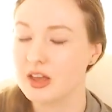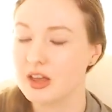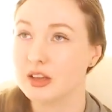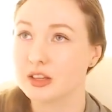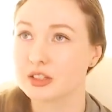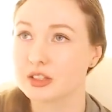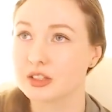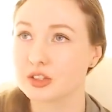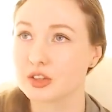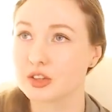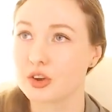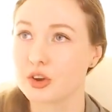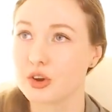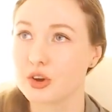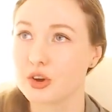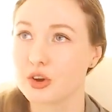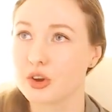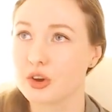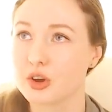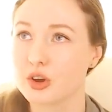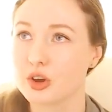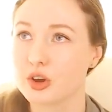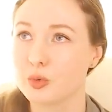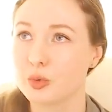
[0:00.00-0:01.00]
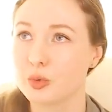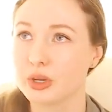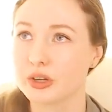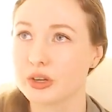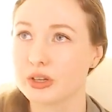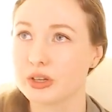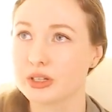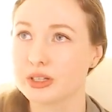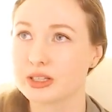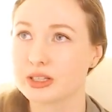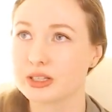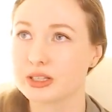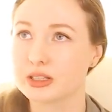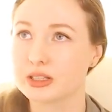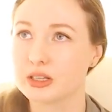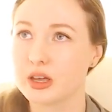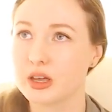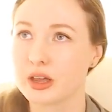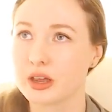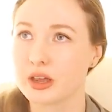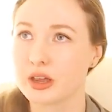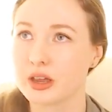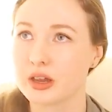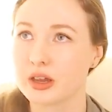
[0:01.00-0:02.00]
So we could
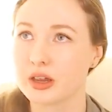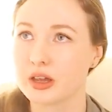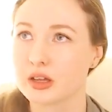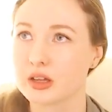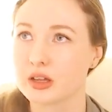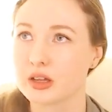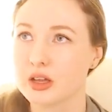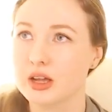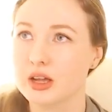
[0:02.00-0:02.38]
say,